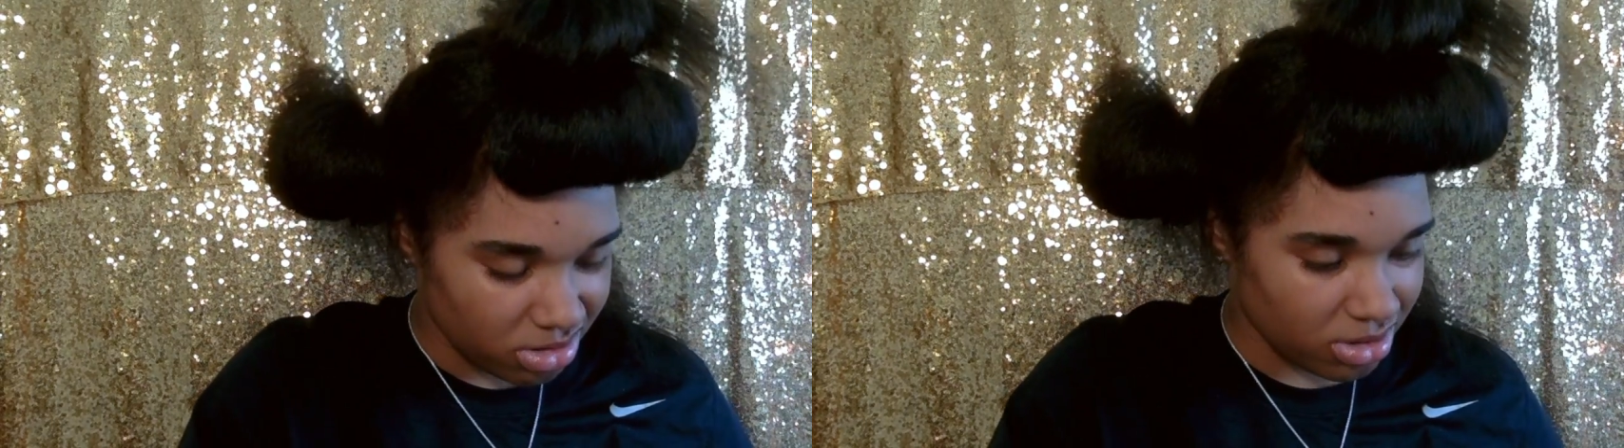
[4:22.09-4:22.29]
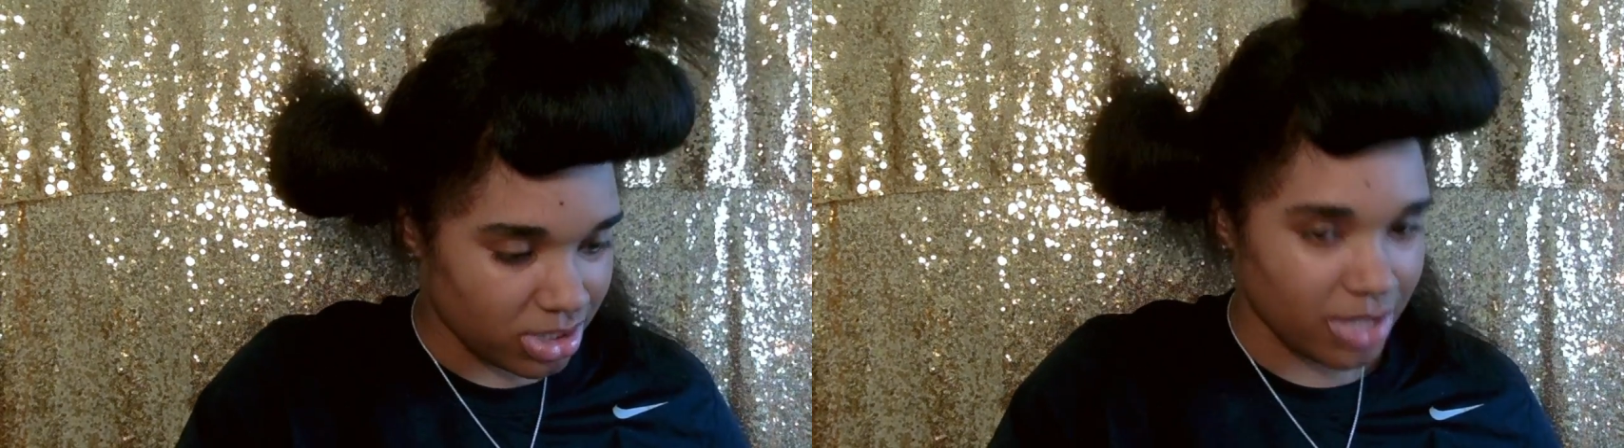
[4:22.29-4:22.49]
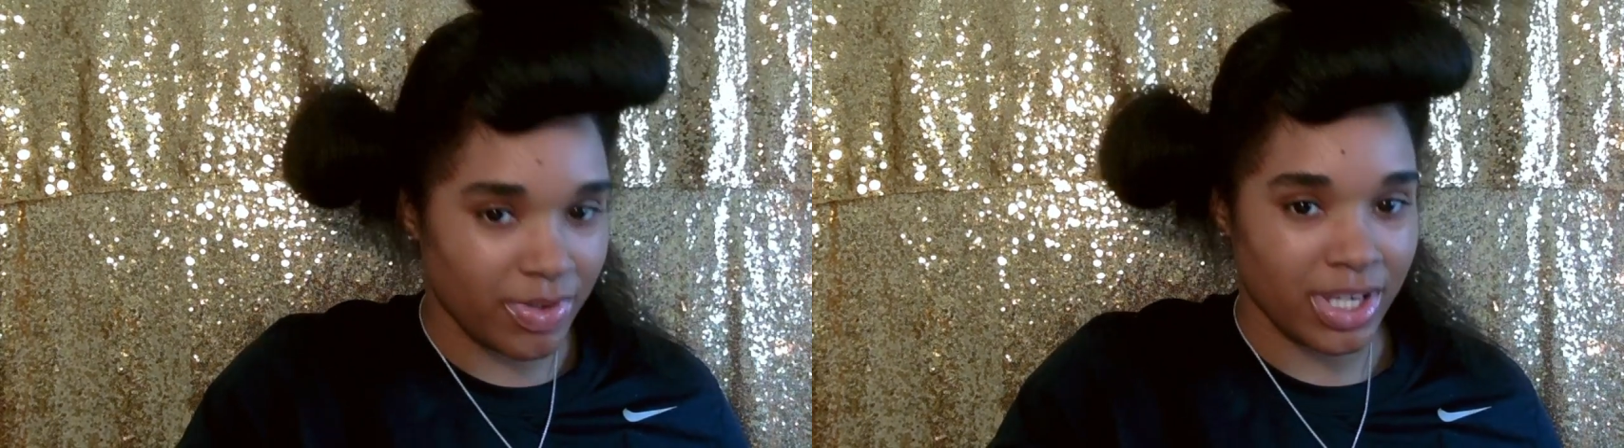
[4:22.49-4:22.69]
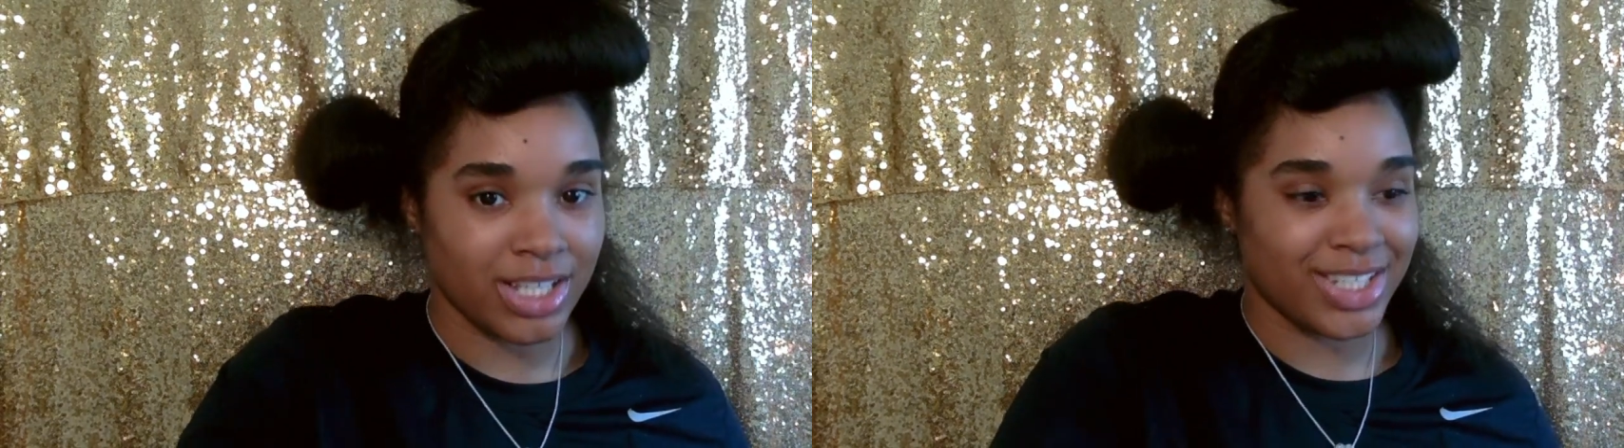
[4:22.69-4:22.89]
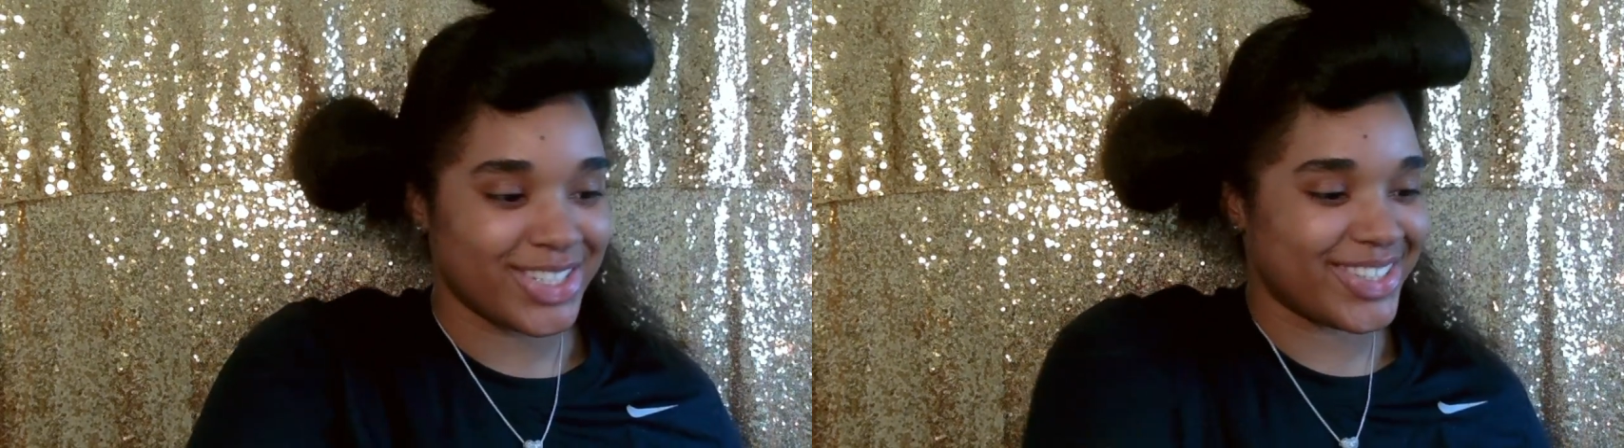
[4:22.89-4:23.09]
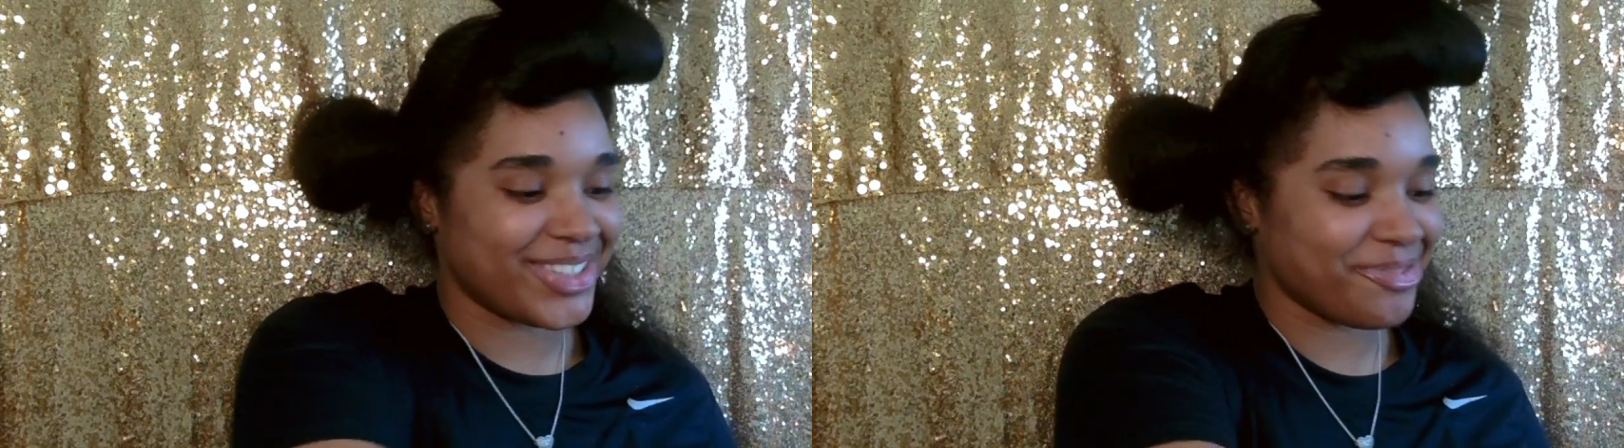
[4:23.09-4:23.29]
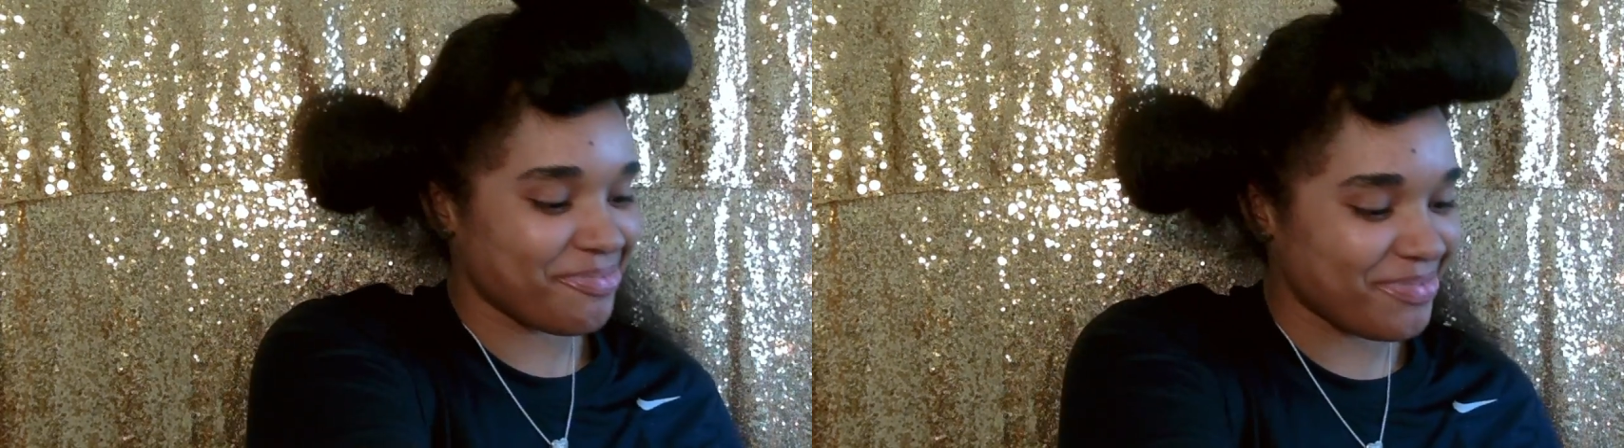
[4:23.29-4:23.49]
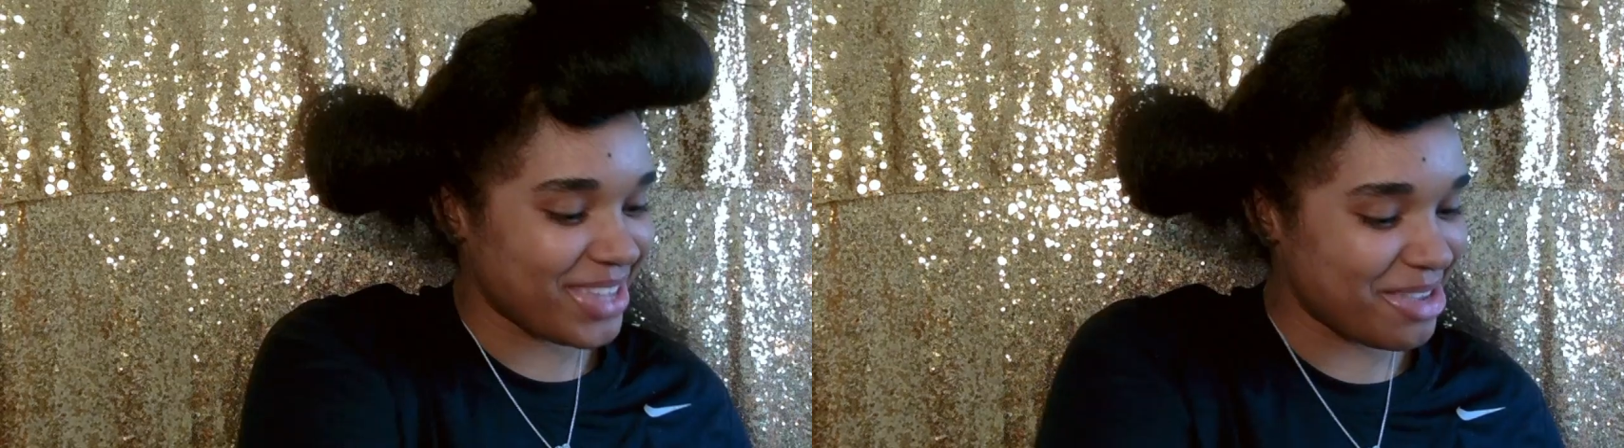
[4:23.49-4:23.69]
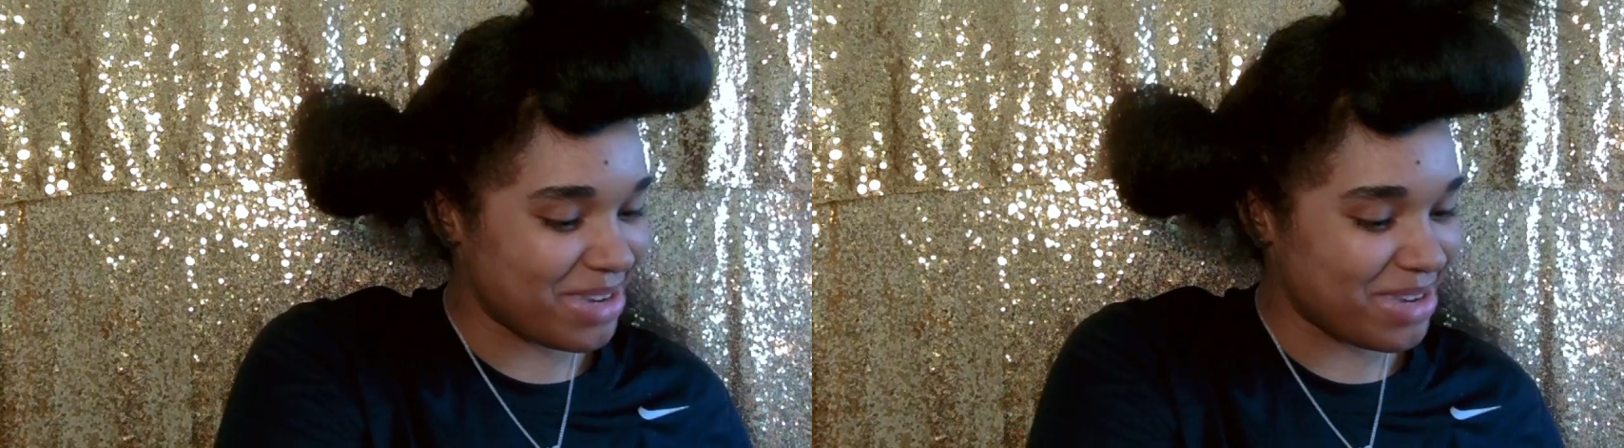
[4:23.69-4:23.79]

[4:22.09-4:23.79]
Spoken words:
leave-in conditioner in